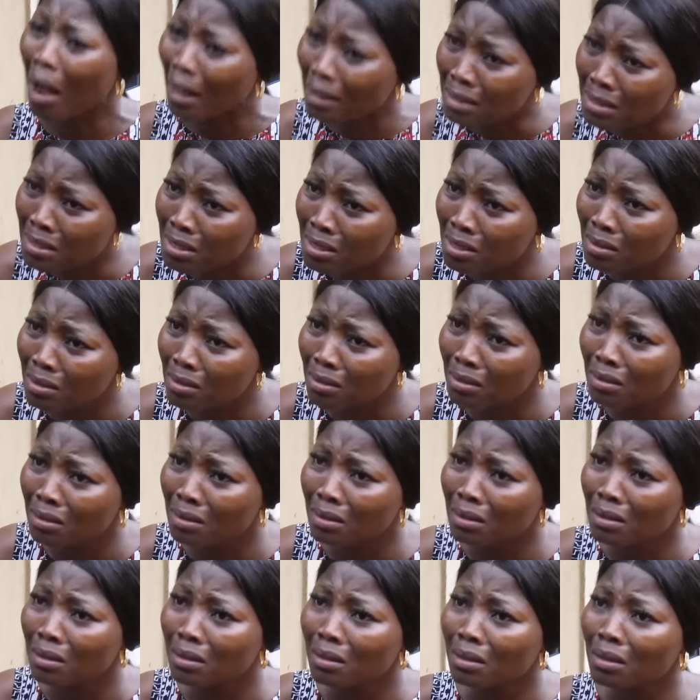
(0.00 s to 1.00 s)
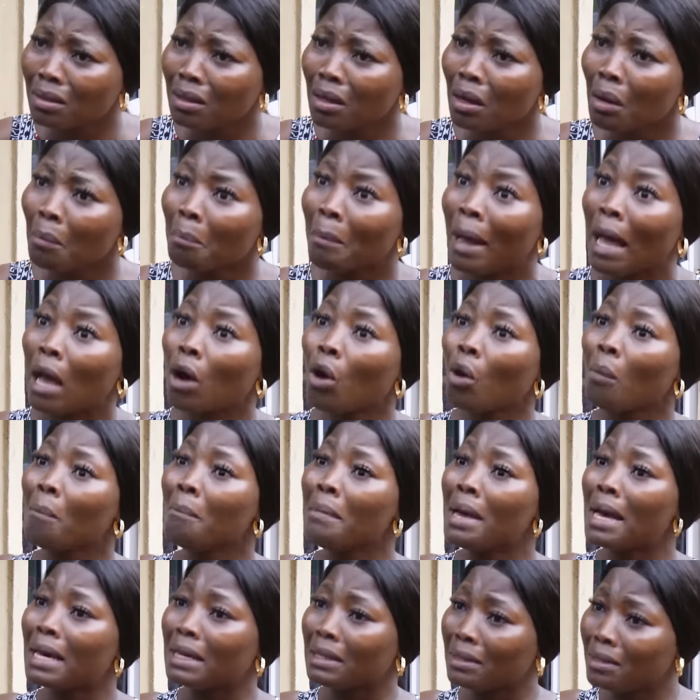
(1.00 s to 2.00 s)
What? My
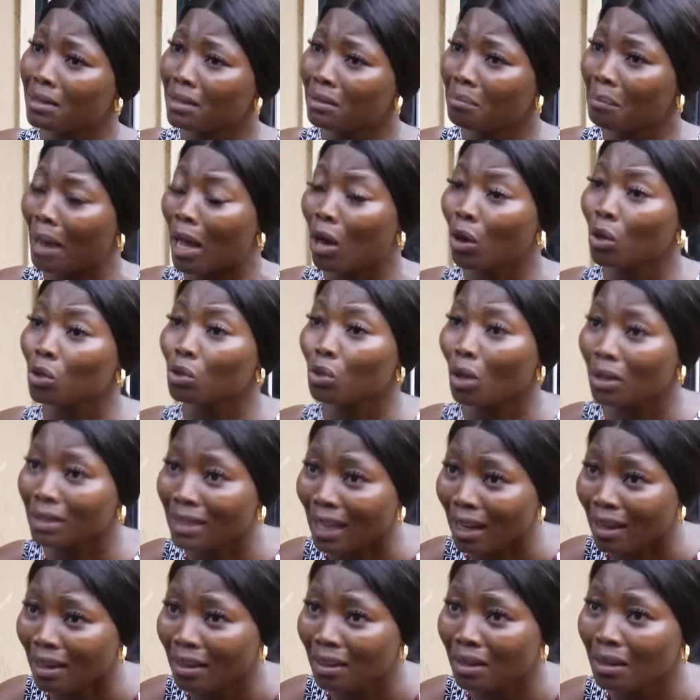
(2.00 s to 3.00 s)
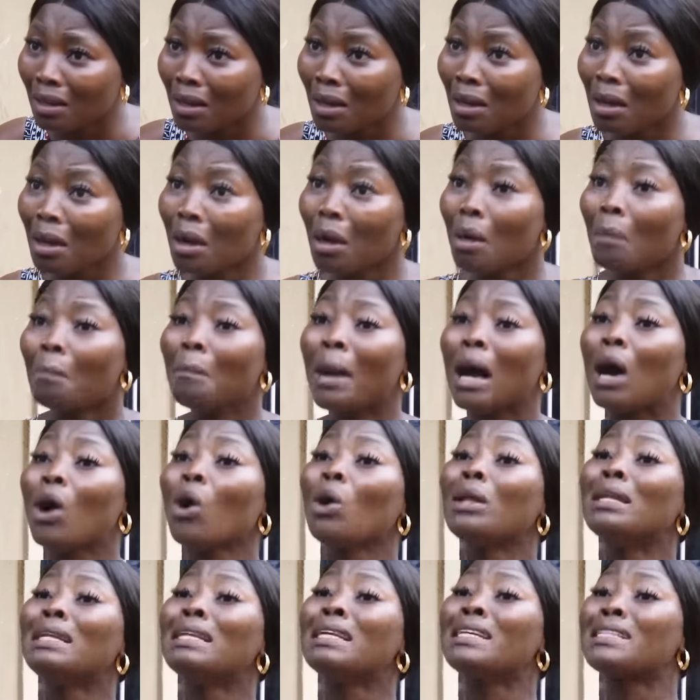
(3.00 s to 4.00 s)
own Mary, my own daughter, my
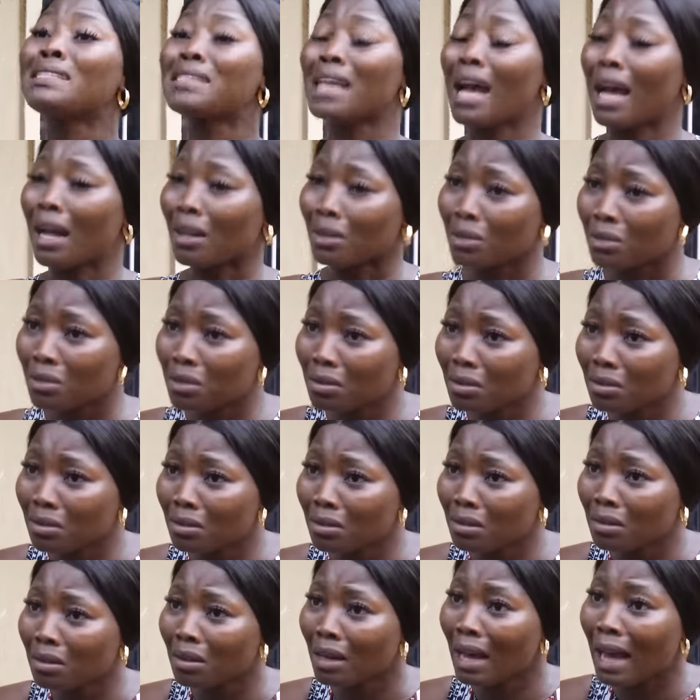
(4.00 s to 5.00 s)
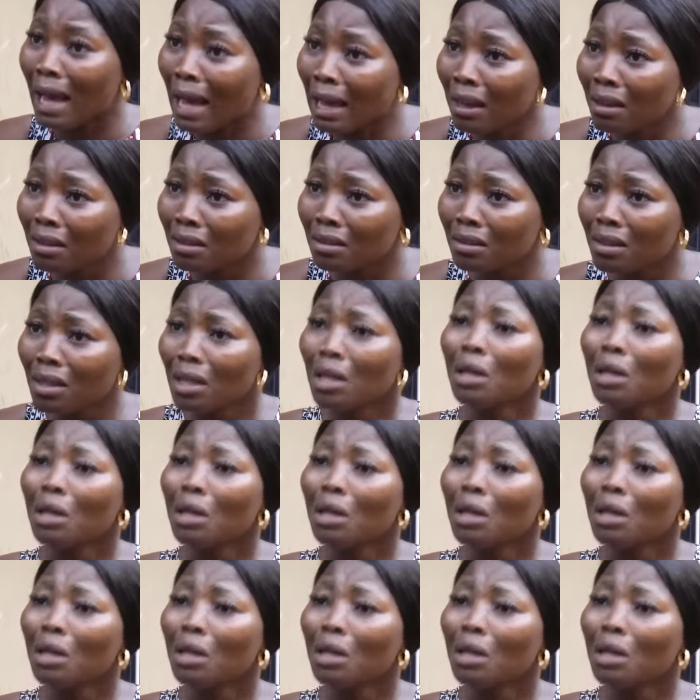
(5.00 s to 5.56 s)
only child. Eh?